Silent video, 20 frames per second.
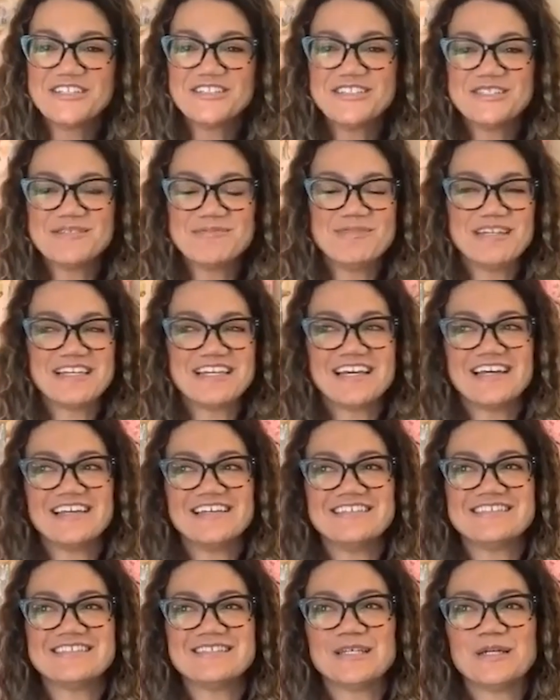Just
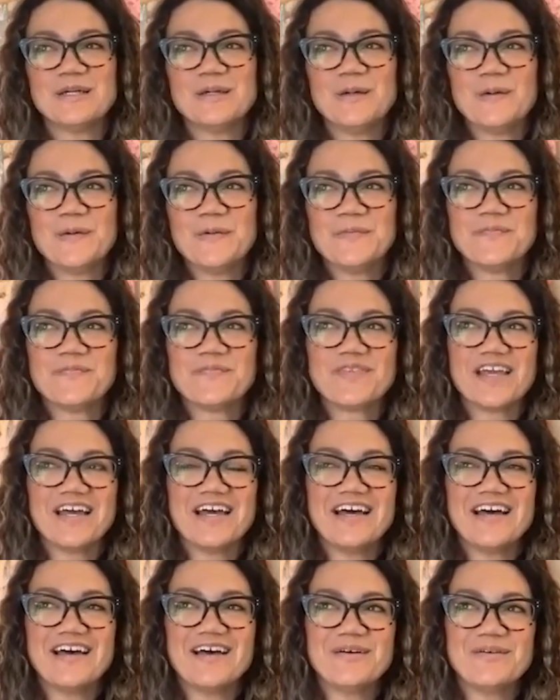because
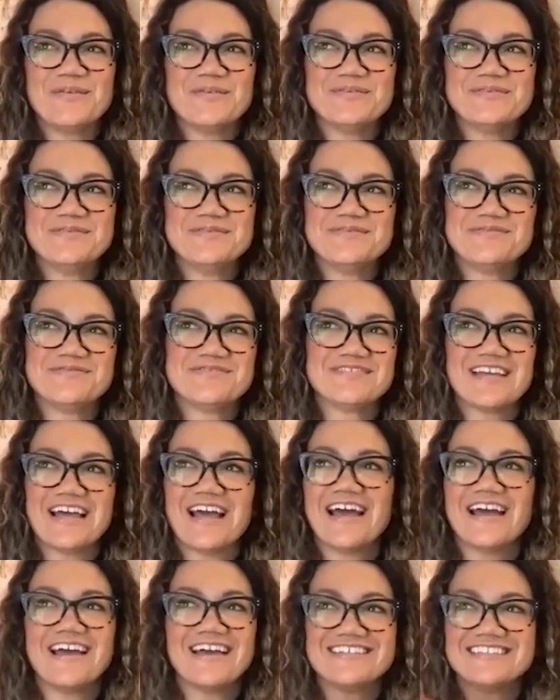um
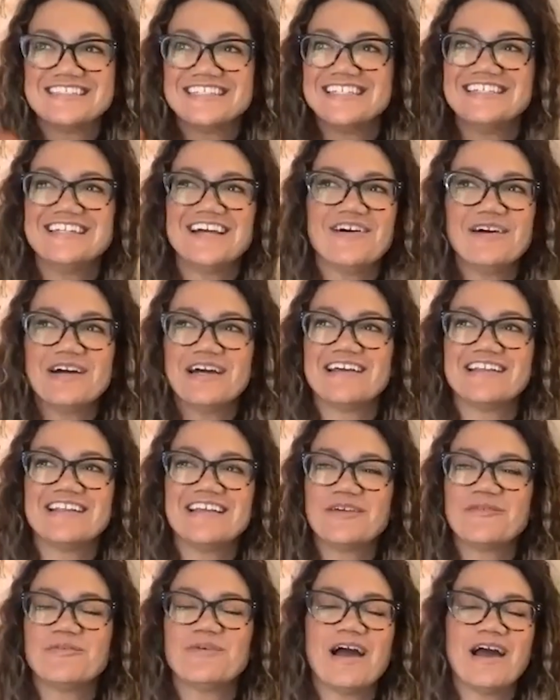I see now I
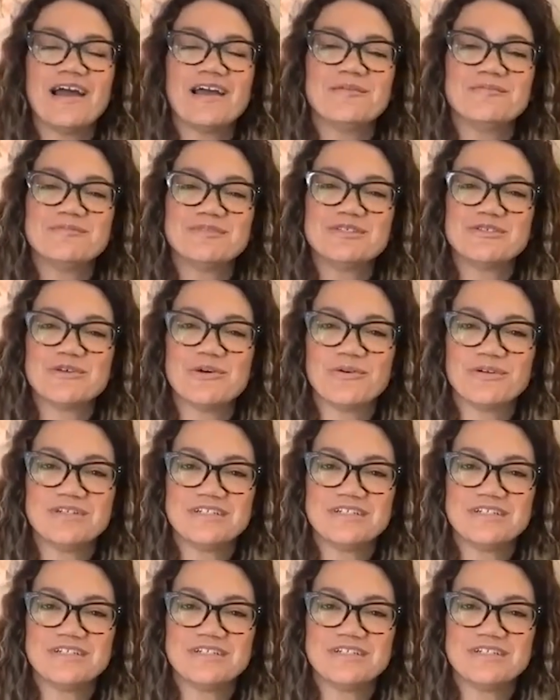like I am so